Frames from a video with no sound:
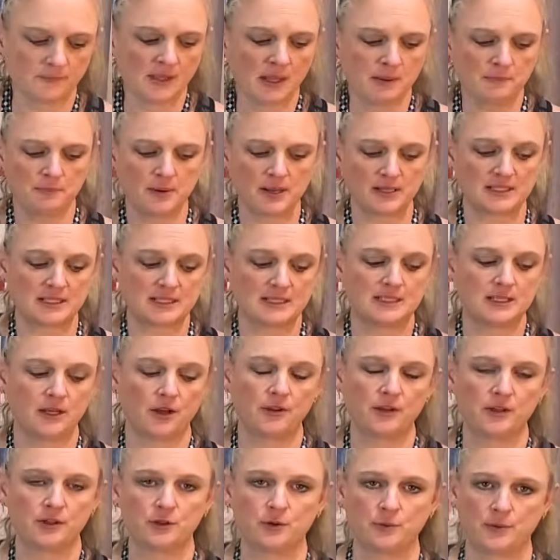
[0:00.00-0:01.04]
But
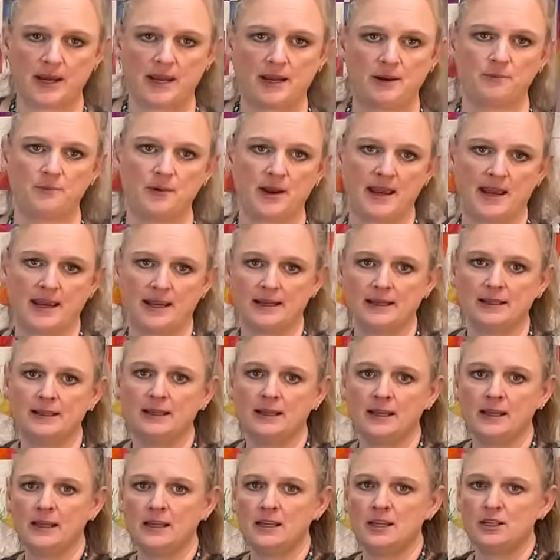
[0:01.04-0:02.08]
still a great way
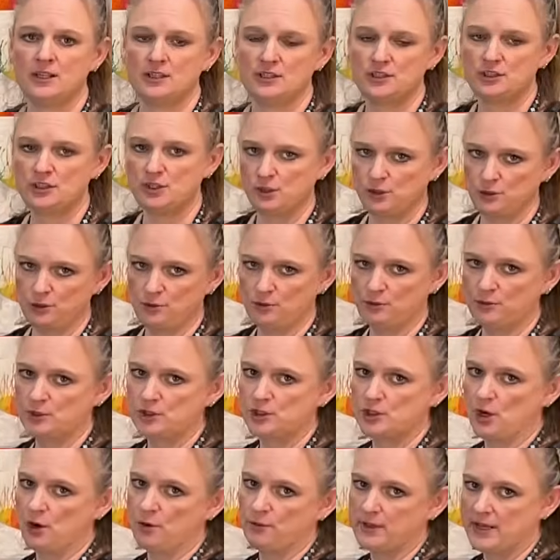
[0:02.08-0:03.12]
to
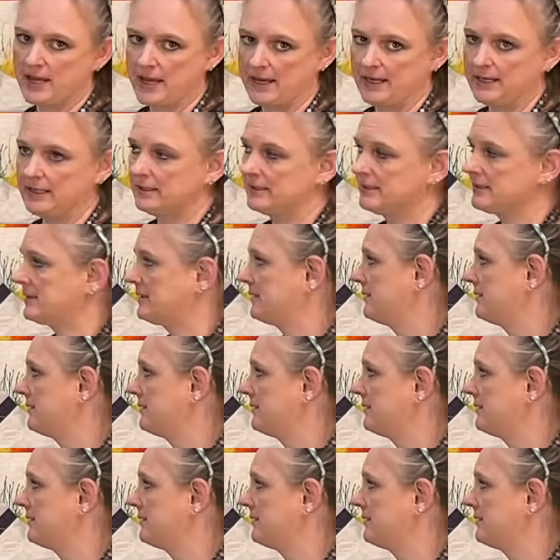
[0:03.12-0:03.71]
showcase